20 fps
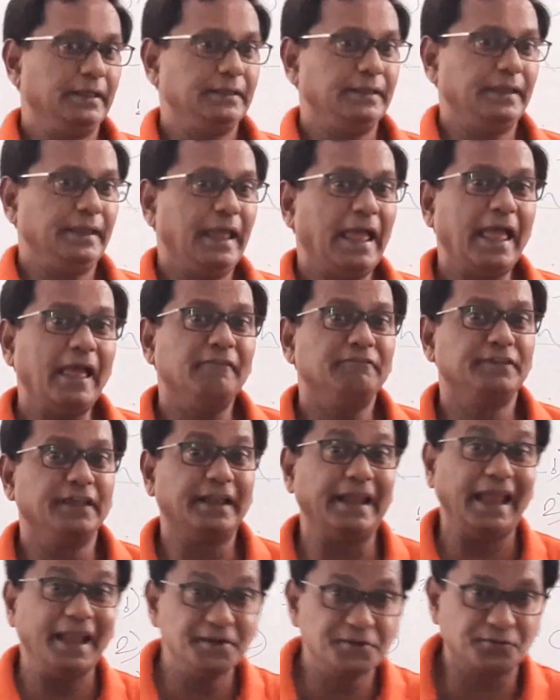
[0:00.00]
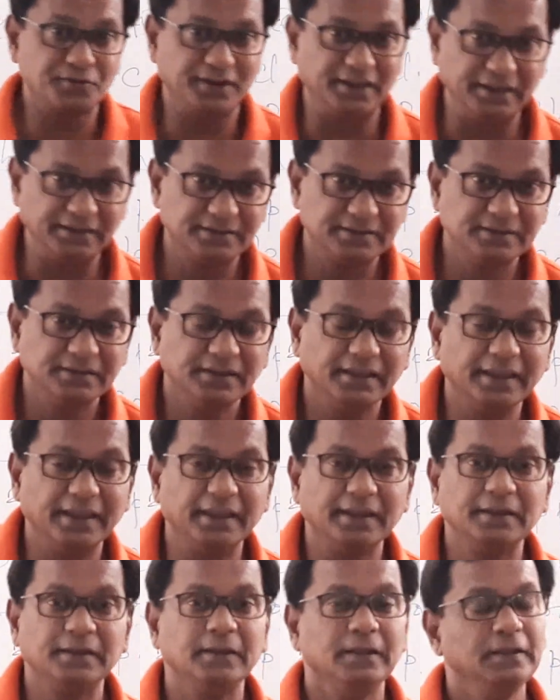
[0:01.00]
have their entries
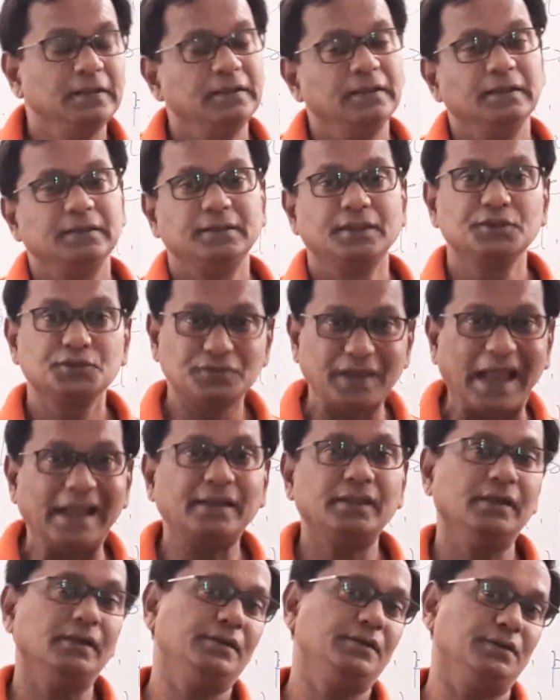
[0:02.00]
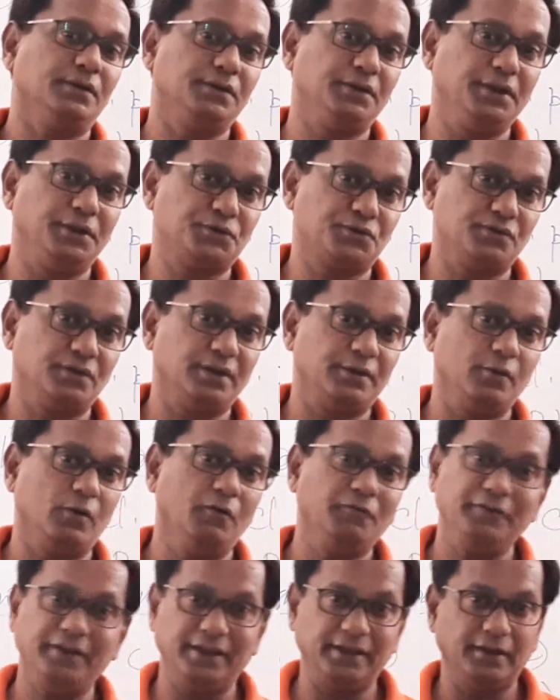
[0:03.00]
in the standard dictionary
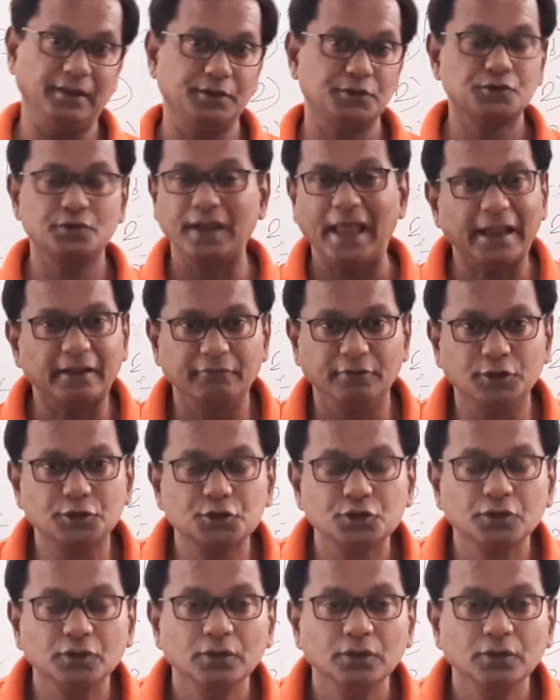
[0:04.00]
of English language.